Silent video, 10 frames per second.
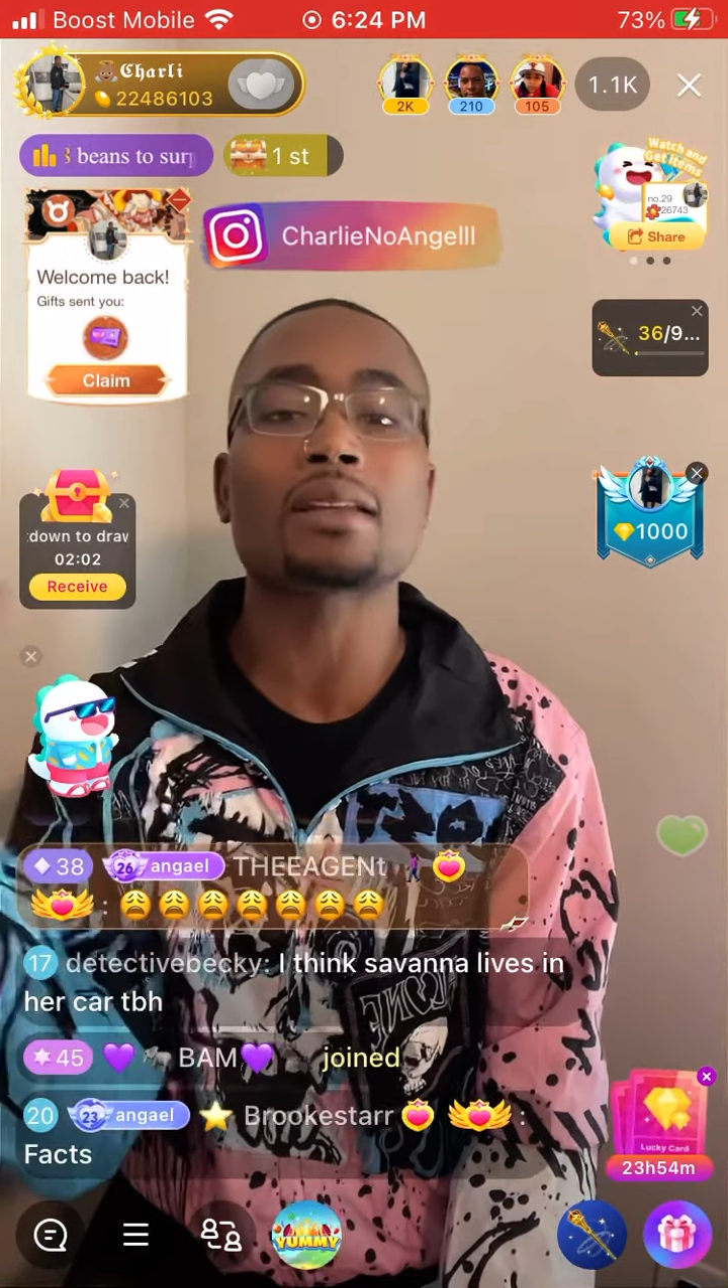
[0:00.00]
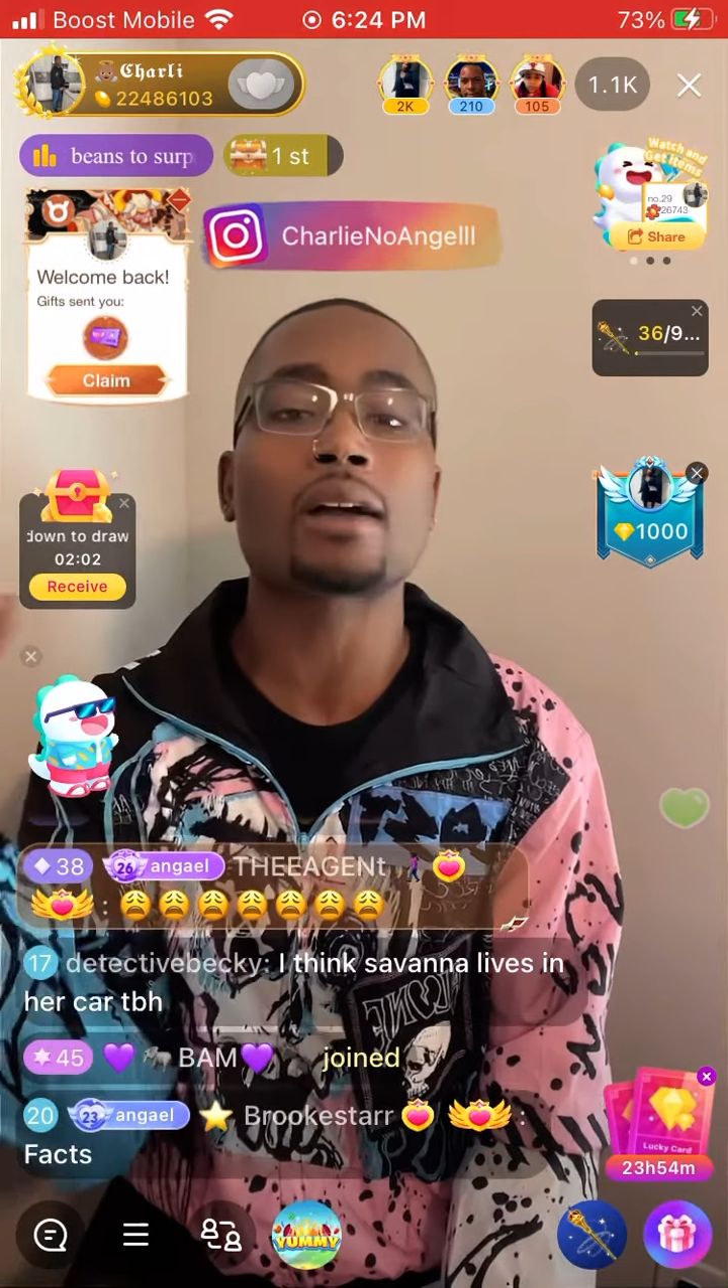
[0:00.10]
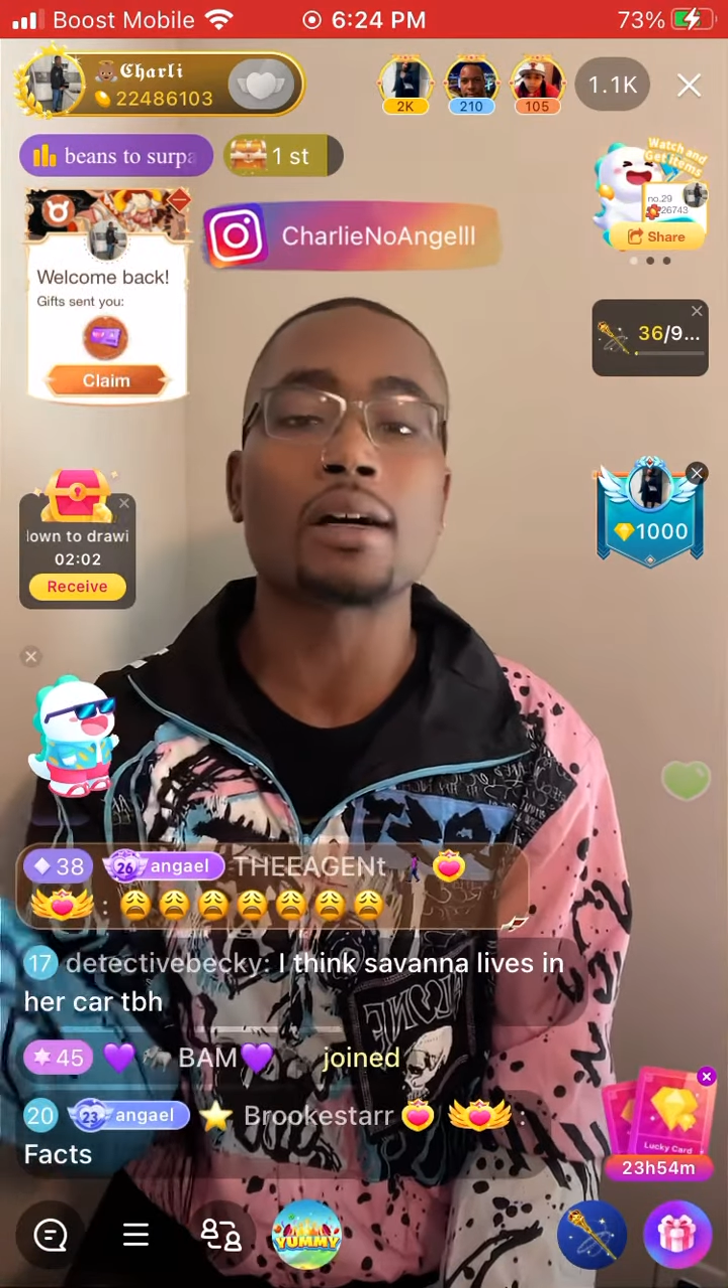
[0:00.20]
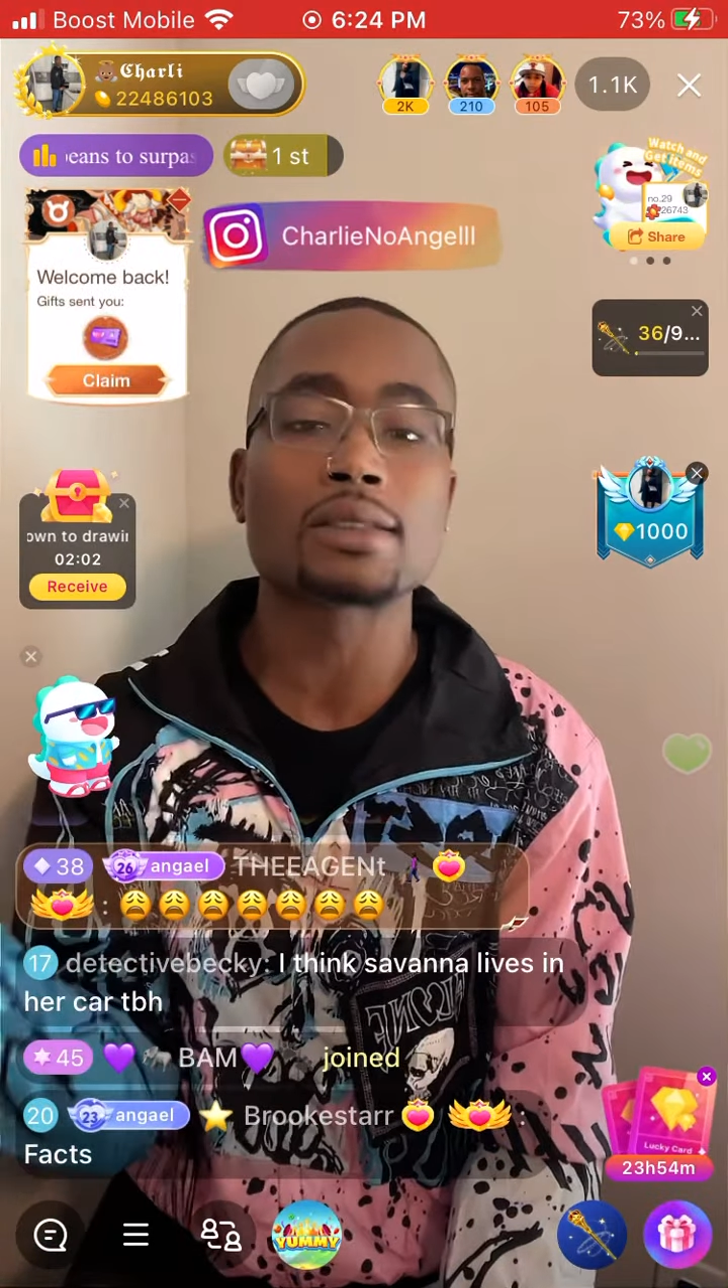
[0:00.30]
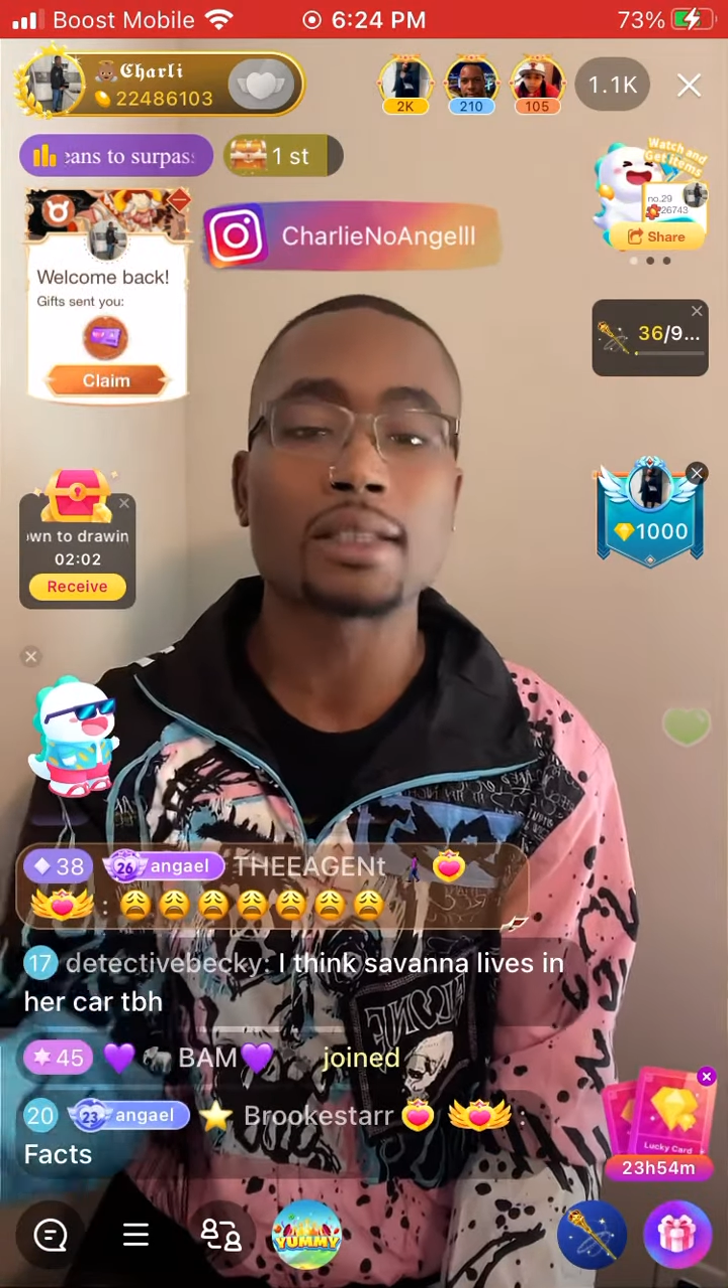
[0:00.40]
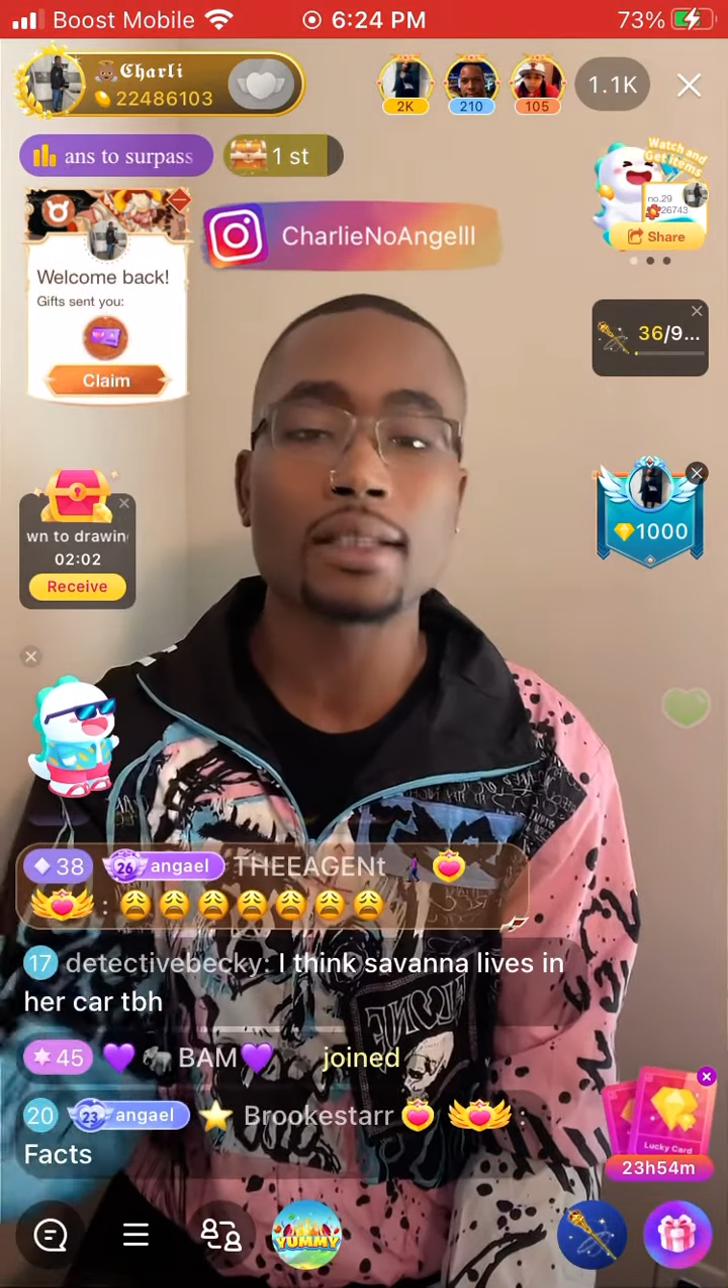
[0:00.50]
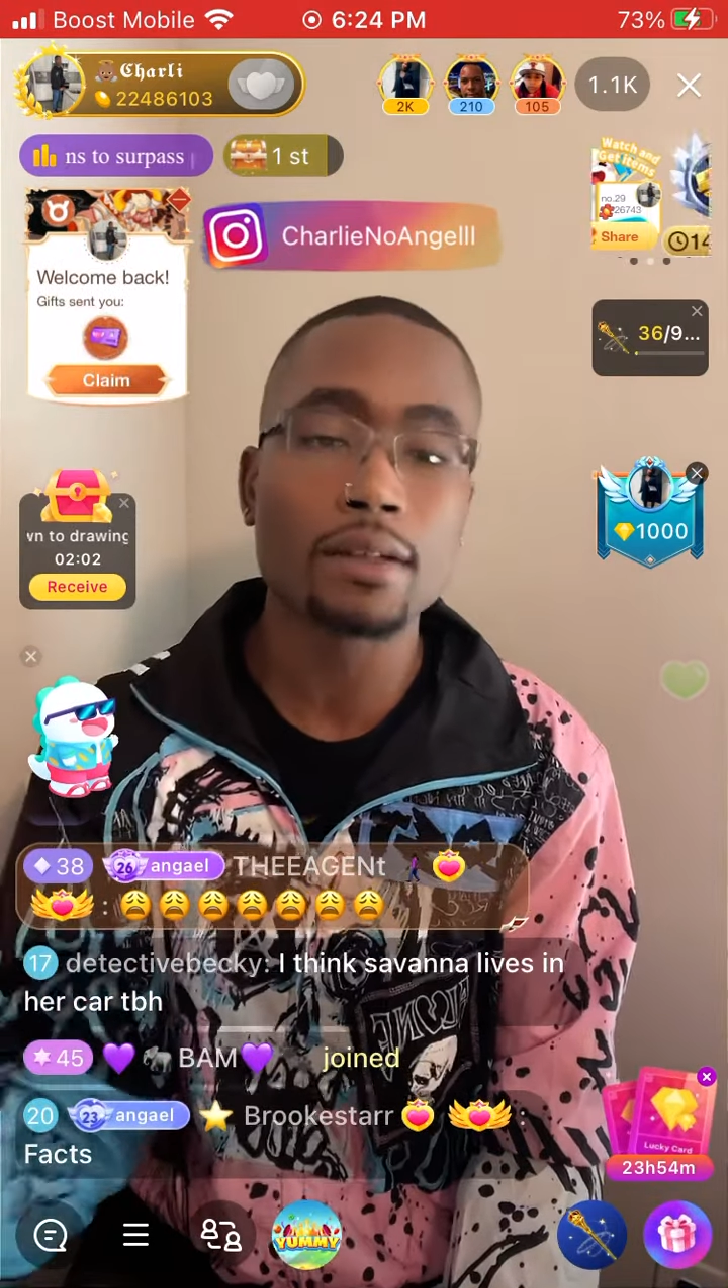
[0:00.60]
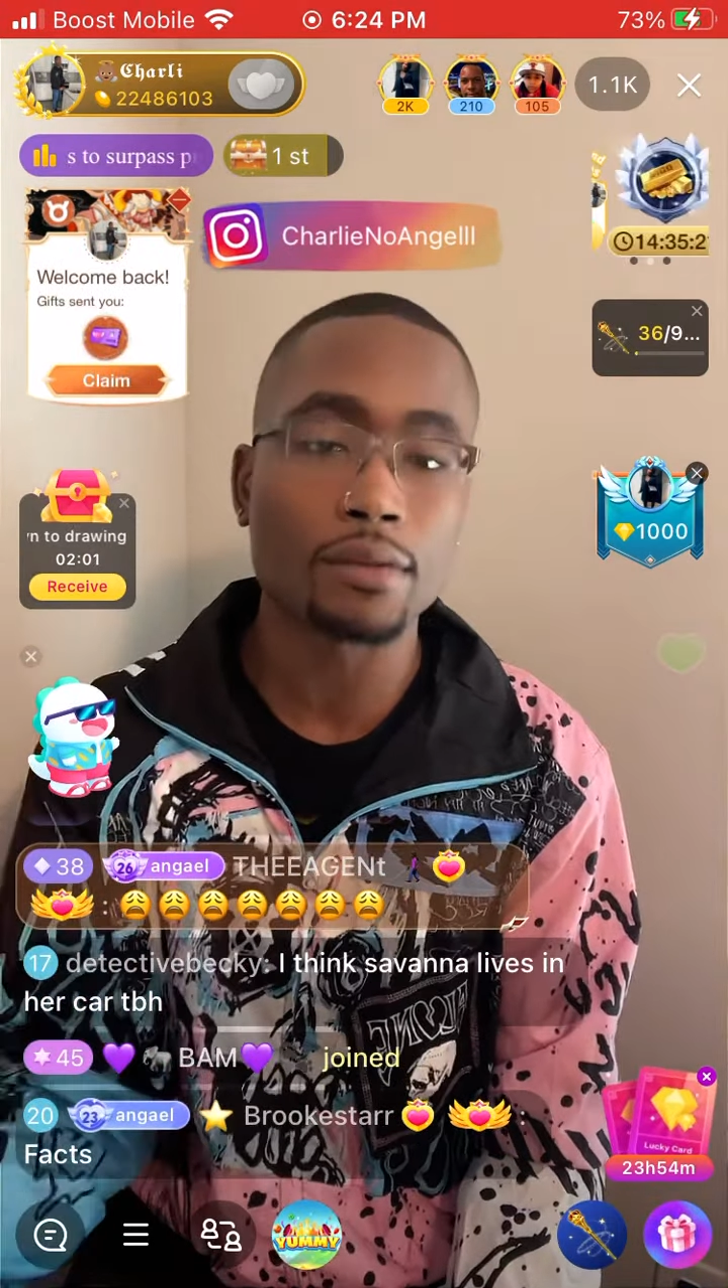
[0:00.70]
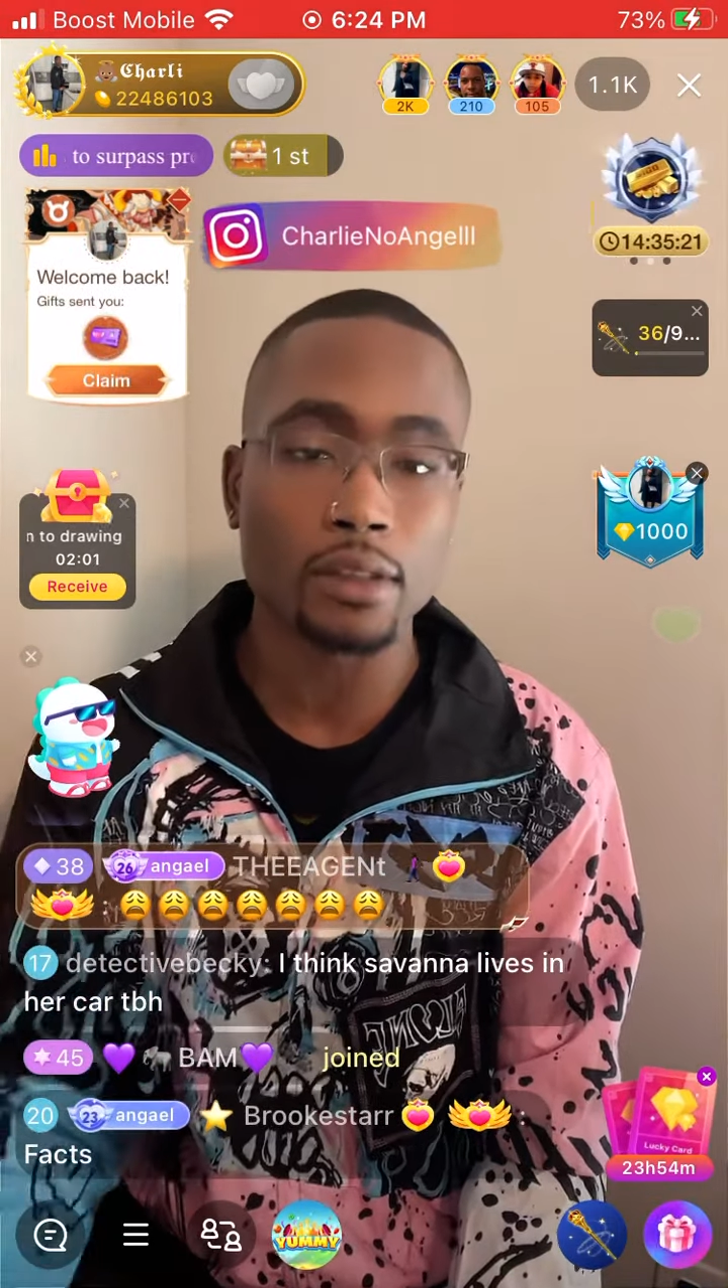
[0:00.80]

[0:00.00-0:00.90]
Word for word: cost of living.